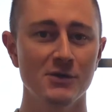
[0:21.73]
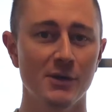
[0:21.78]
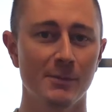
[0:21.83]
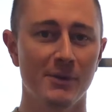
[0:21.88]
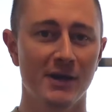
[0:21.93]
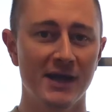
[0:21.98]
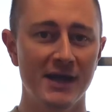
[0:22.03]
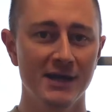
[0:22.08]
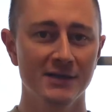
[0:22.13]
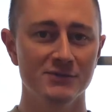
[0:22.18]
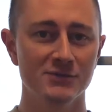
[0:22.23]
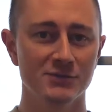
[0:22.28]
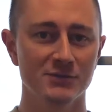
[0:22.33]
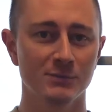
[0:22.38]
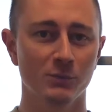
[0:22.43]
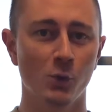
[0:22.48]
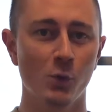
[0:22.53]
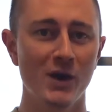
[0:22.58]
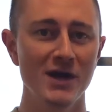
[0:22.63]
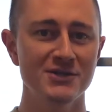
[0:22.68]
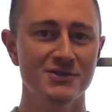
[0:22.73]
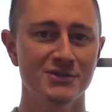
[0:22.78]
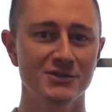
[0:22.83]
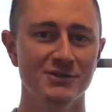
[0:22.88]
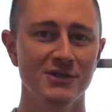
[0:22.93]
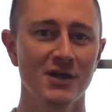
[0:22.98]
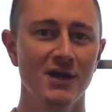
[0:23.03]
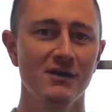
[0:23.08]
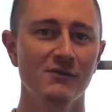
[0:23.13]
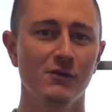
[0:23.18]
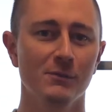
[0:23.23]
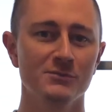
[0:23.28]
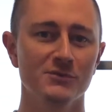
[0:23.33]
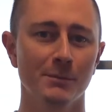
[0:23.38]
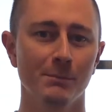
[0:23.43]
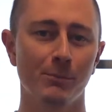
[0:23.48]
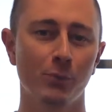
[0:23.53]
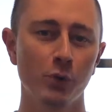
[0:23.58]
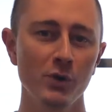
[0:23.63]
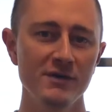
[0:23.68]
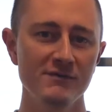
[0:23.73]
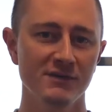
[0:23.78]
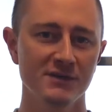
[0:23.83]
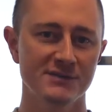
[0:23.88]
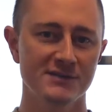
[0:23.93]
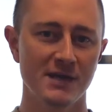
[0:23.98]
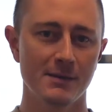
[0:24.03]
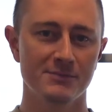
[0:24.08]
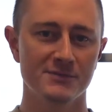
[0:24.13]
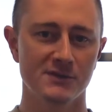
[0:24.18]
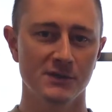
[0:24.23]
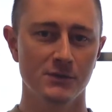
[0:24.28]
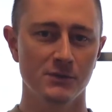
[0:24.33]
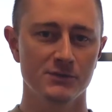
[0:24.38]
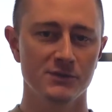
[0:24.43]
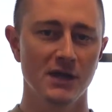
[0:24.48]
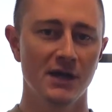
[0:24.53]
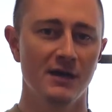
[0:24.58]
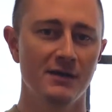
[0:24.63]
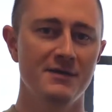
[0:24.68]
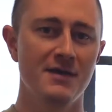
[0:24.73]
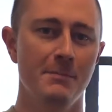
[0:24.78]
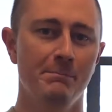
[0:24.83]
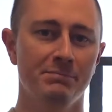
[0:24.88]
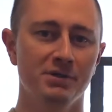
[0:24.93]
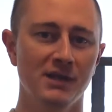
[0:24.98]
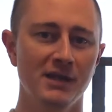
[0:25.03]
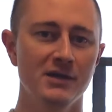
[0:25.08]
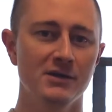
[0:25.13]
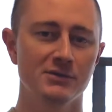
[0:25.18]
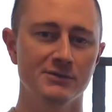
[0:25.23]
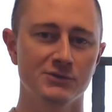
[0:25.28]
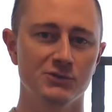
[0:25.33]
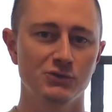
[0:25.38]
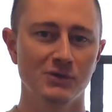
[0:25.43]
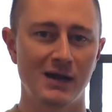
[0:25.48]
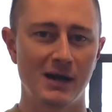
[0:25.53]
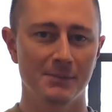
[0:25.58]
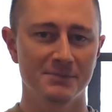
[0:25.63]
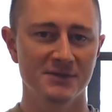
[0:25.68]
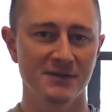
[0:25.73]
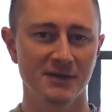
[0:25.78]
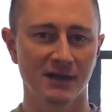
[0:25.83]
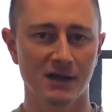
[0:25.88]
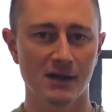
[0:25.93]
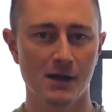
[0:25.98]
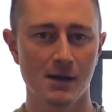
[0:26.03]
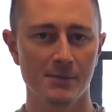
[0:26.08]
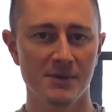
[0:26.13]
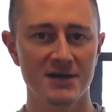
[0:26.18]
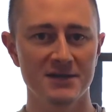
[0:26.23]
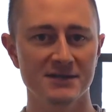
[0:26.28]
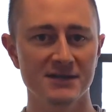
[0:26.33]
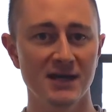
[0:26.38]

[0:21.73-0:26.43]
I'm going to answer some questions from some previous episodes that players dropped in the comments.